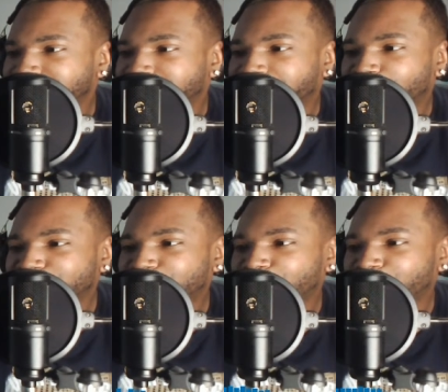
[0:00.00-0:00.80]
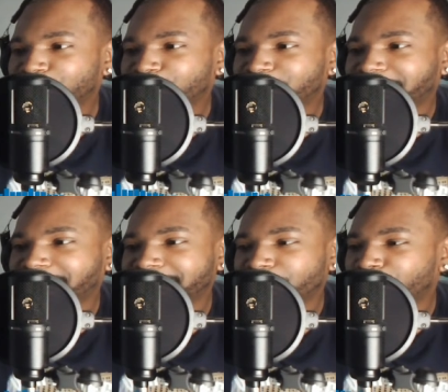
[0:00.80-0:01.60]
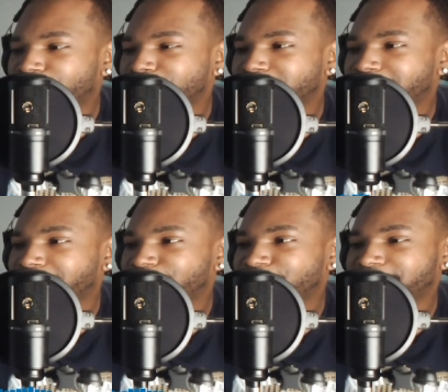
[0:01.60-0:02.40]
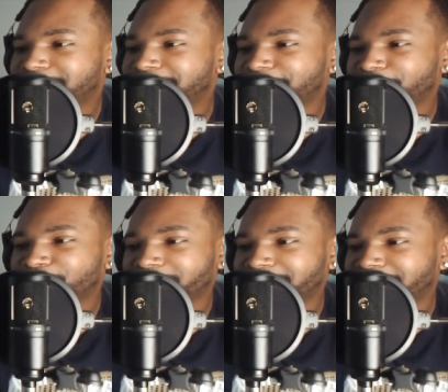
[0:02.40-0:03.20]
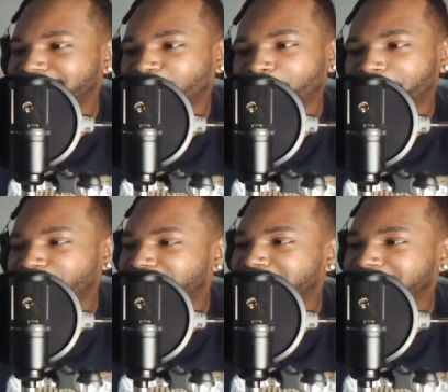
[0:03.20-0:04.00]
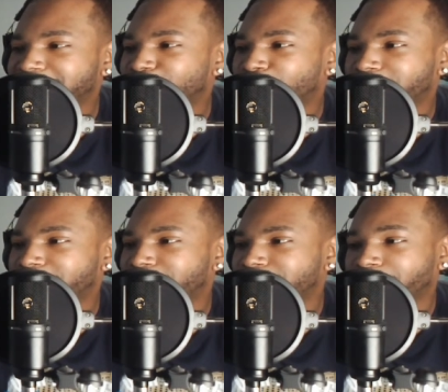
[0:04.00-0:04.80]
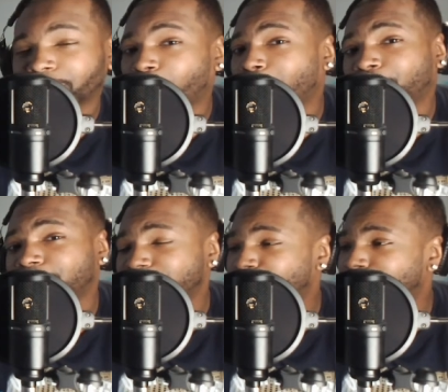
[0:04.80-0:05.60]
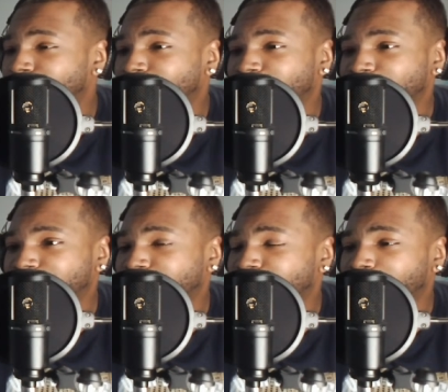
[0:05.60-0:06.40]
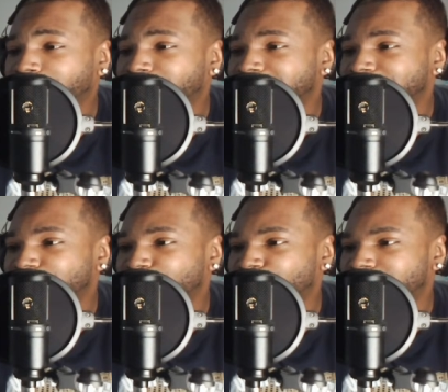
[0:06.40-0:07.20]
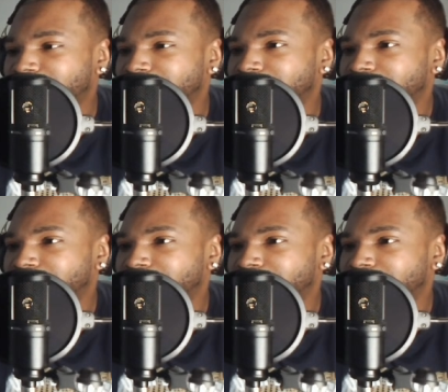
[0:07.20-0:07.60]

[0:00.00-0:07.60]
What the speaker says: What's going on, Candy? Welcome to the lounge. Good to see you again. Hope everything is well. Hope all is well with you and yours. Hope everything is going good.